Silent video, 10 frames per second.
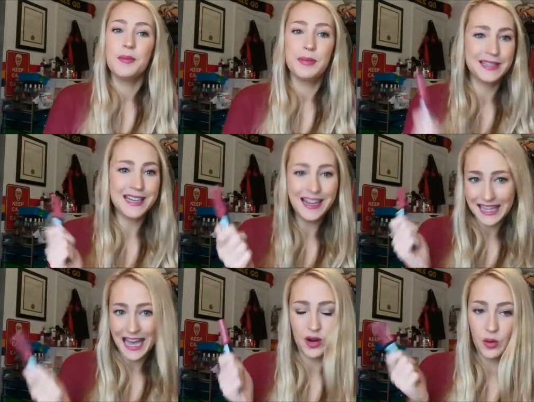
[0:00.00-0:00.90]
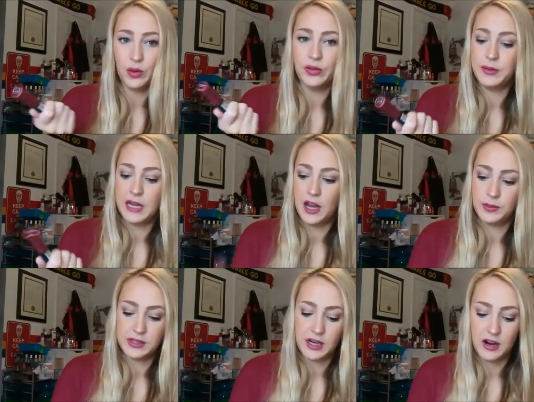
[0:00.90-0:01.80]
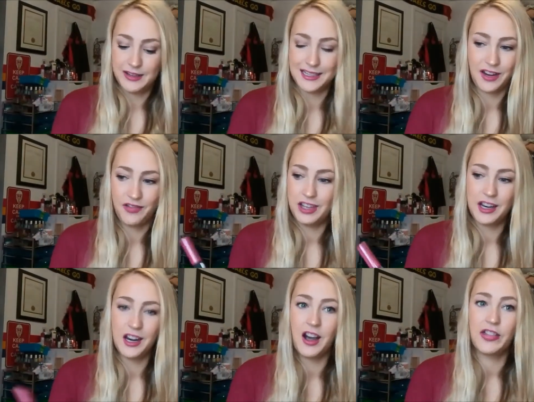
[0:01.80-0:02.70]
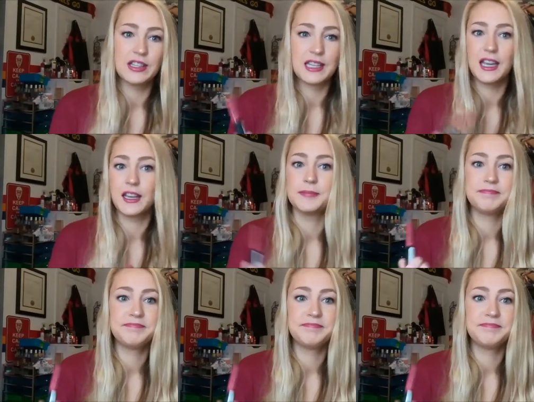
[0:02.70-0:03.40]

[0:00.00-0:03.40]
but it's not that old, to be 100% honest. Like, I feel like I got this, like,